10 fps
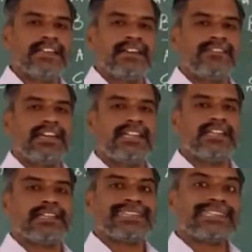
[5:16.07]
when
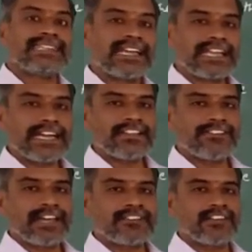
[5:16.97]
the carry
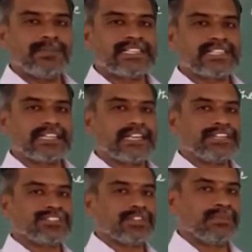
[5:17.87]
flag will be set
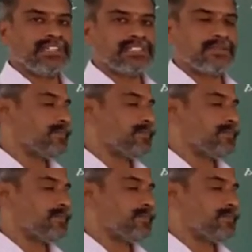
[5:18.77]
condition means